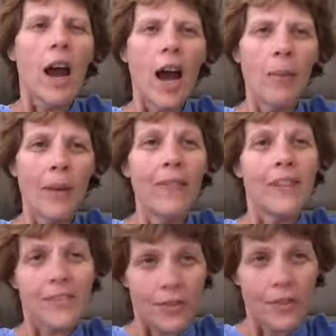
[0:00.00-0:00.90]
And
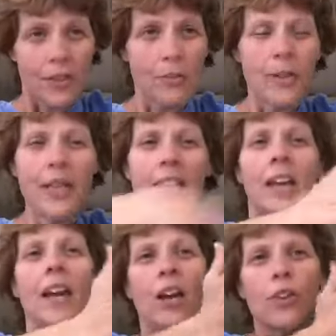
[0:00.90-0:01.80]
this is going to
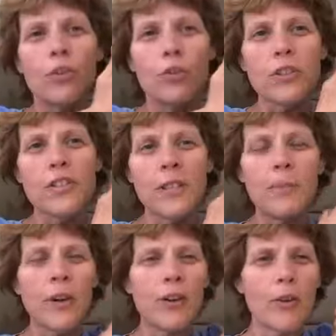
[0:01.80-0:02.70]
be your
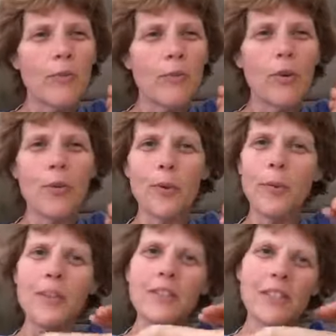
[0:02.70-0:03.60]
seatbelt going forward,
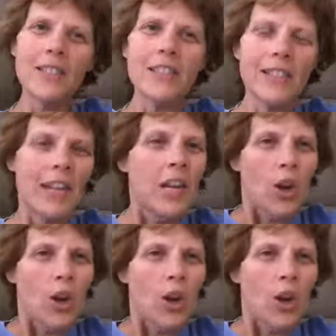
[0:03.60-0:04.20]
because listen,